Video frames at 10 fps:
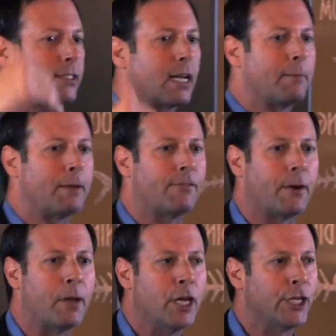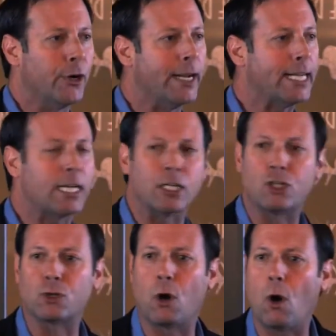is coming from, you're in
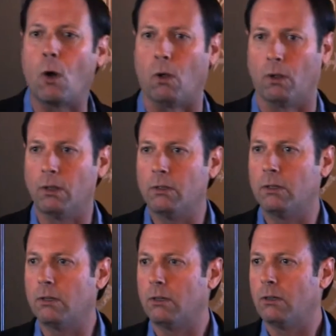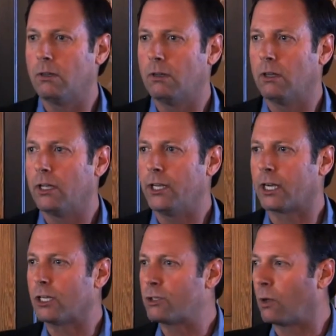control.
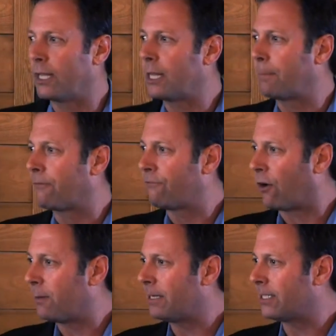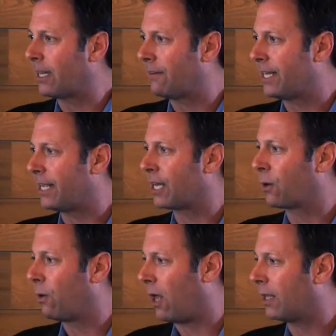You're controlling the performance of it and the
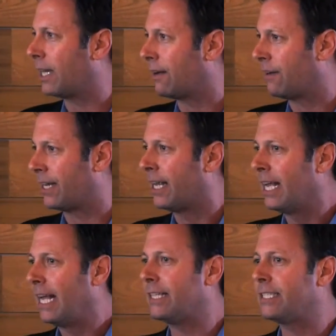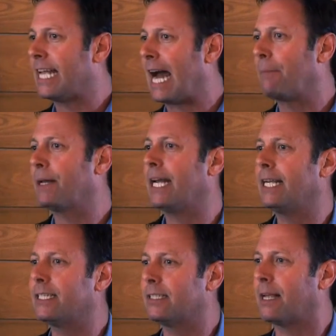quality of it, and it's the
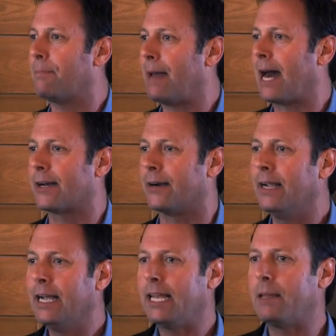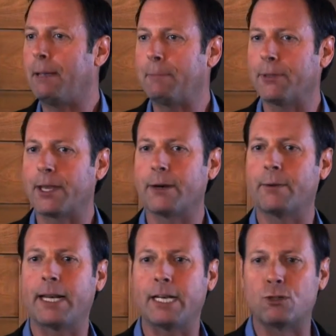applications that matter. And the people that are
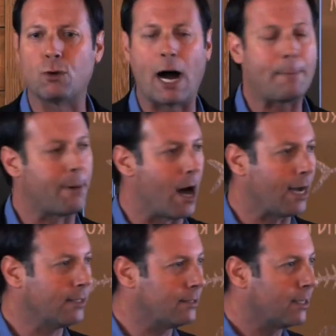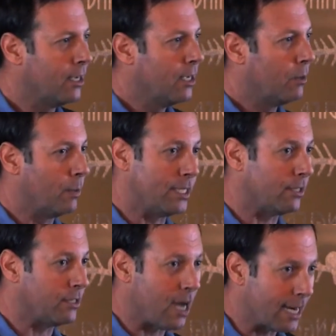running Dropbox, which
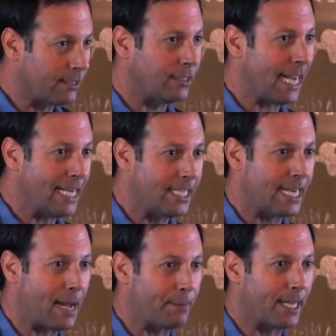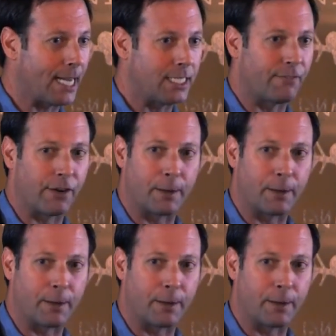is not a sanctioned application for